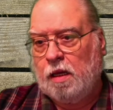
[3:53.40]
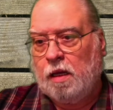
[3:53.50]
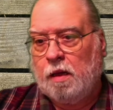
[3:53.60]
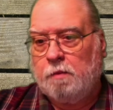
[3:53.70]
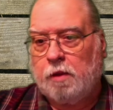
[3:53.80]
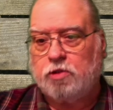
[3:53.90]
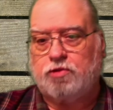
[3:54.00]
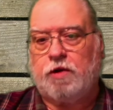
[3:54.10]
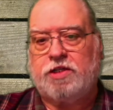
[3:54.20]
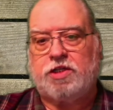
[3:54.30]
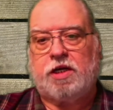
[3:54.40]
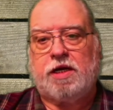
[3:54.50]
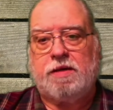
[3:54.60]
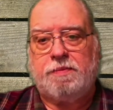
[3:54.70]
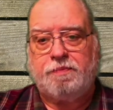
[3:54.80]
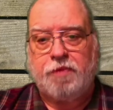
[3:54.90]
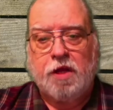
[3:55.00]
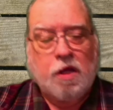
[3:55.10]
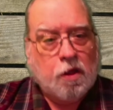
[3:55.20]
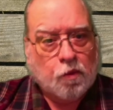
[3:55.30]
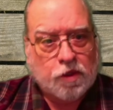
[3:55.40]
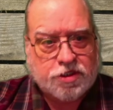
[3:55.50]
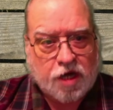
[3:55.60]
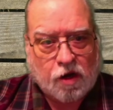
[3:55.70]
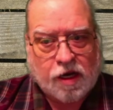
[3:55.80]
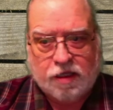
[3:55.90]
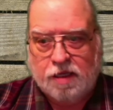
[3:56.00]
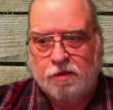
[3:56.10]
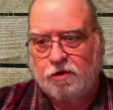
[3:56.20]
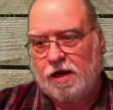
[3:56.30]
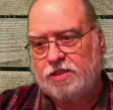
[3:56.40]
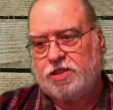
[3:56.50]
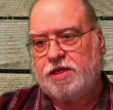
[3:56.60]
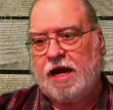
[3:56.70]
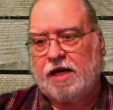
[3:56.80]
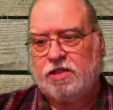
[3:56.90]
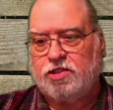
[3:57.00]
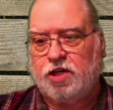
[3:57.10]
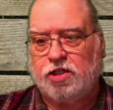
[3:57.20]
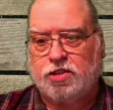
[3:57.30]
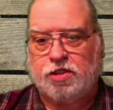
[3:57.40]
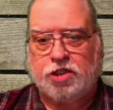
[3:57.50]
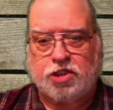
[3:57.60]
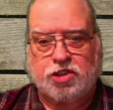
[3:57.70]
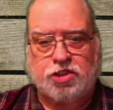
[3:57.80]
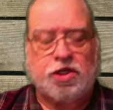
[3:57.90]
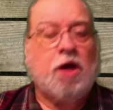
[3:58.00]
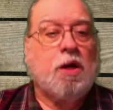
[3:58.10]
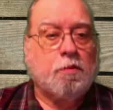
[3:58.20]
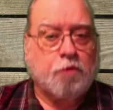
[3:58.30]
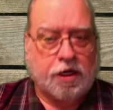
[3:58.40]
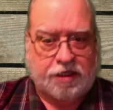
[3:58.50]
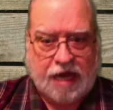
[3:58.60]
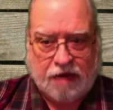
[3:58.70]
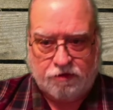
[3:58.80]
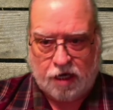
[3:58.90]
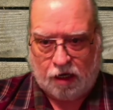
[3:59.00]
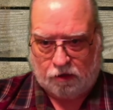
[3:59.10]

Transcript: Most recently, we saw how Democrats attacked Justice Brett Kavanaugh.